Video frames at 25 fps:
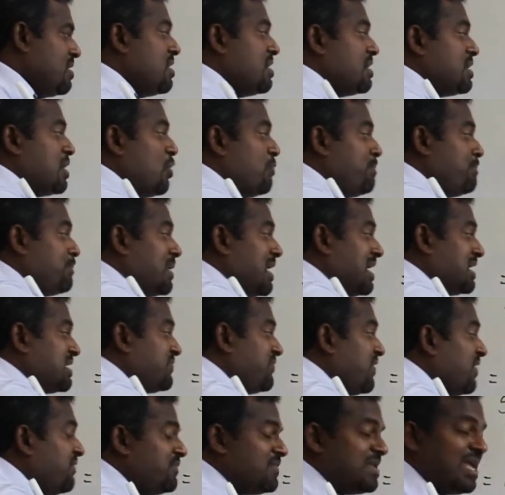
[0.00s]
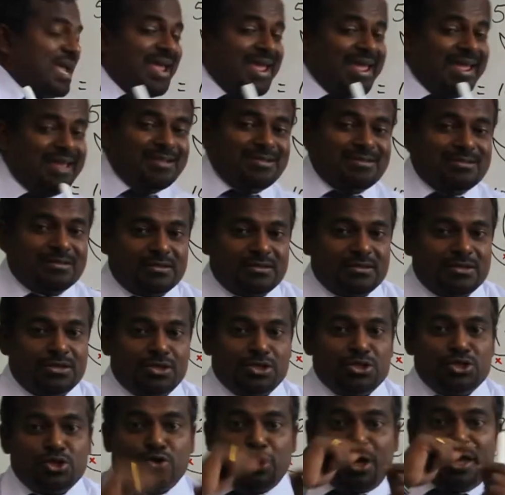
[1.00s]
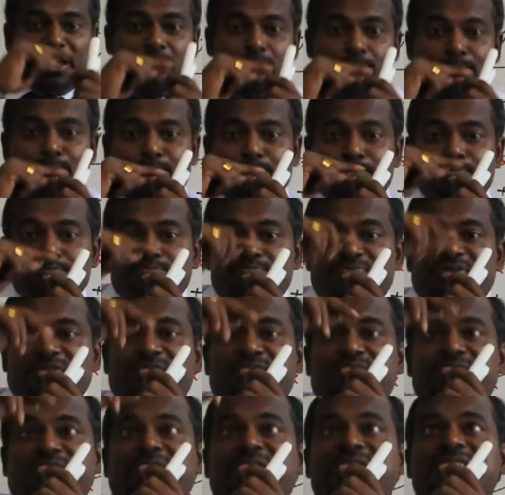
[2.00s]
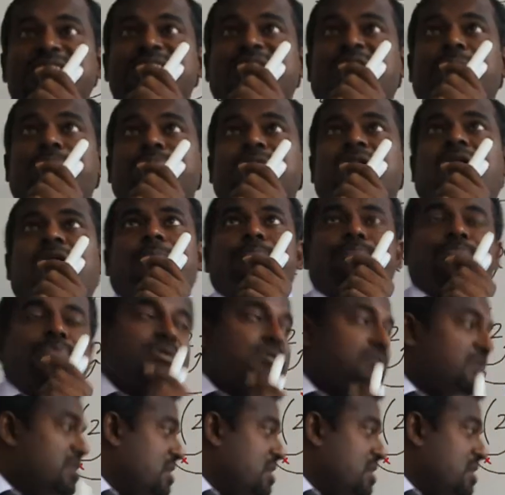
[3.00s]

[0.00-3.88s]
Now plus fifteen, you're going fifteen steps up.